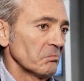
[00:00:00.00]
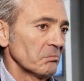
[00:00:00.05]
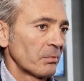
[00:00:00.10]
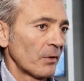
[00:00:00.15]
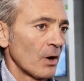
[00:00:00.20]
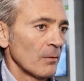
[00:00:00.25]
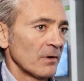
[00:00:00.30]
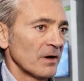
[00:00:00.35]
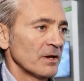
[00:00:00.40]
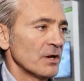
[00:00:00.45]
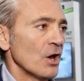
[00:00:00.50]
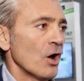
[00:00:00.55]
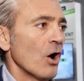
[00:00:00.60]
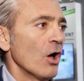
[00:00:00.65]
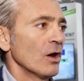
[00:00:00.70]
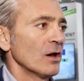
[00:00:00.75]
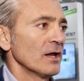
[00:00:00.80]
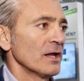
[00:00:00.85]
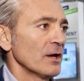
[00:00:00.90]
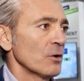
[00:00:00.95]
probably the
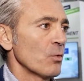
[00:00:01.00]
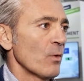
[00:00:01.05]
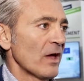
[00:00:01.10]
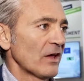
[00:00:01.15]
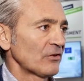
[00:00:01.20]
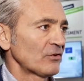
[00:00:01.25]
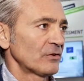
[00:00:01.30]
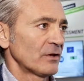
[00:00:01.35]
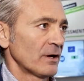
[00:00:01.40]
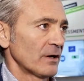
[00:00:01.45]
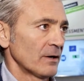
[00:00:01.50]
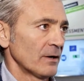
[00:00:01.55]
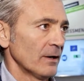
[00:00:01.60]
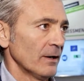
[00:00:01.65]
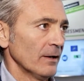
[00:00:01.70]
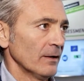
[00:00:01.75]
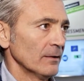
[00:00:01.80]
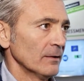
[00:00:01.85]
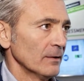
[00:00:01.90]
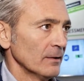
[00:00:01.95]
only Western
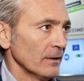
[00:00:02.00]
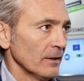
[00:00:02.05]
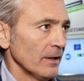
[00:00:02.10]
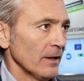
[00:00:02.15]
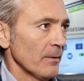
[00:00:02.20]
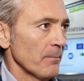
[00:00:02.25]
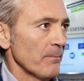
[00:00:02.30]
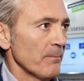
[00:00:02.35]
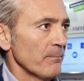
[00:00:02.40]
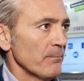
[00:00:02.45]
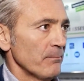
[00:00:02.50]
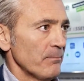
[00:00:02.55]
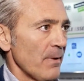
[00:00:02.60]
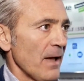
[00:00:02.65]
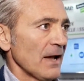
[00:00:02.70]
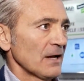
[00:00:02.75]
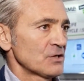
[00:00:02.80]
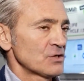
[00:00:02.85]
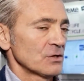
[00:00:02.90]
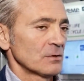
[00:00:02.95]

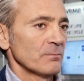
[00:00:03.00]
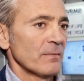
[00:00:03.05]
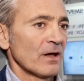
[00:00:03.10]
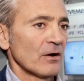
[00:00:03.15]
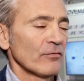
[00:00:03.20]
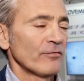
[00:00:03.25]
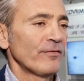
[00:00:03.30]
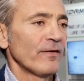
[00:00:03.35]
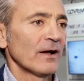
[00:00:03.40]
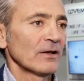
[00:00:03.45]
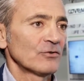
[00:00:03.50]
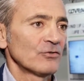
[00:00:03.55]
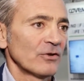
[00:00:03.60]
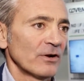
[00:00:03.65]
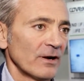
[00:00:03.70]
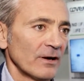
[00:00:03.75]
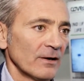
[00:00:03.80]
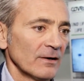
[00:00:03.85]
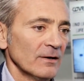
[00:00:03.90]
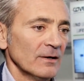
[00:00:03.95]
backsheet
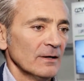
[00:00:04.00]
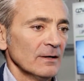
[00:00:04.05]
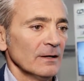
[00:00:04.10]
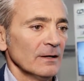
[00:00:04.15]
manufacturer